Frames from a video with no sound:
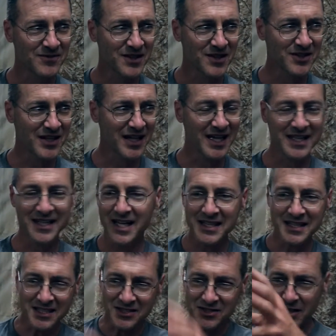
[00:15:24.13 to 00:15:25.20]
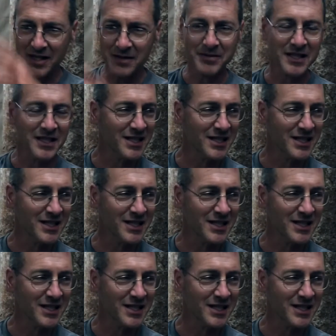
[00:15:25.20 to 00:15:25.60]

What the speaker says: Okay, not these great big